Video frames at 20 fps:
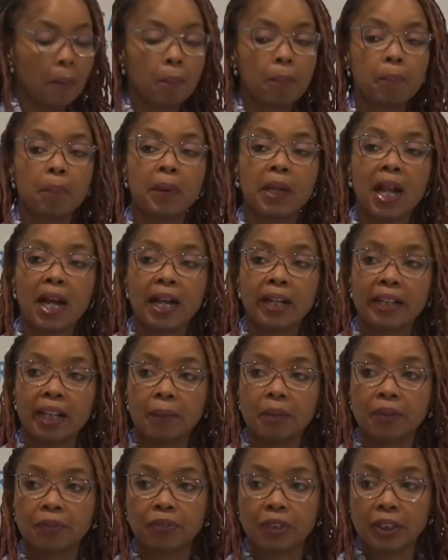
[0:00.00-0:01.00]
But
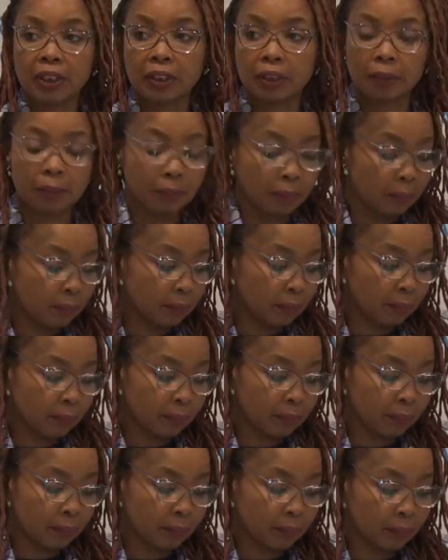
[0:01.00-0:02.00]
academic freedom
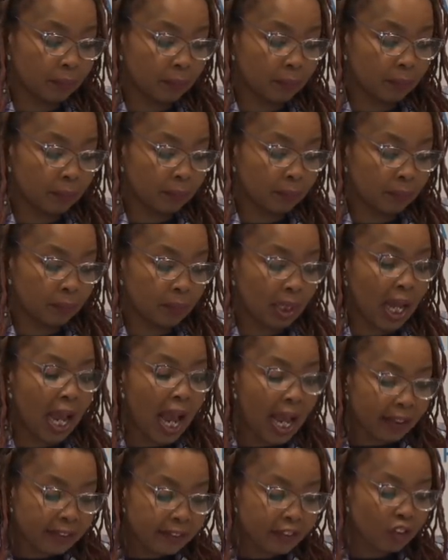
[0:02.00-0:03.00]

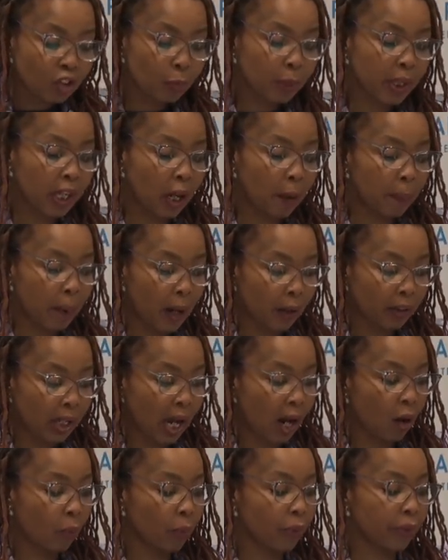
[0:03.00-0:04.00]
has to be about
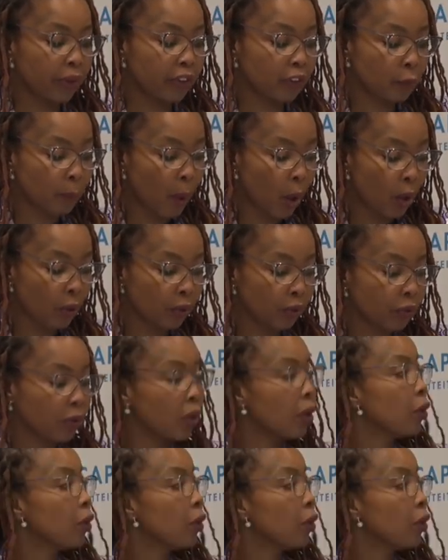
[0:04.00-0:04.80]
how we respond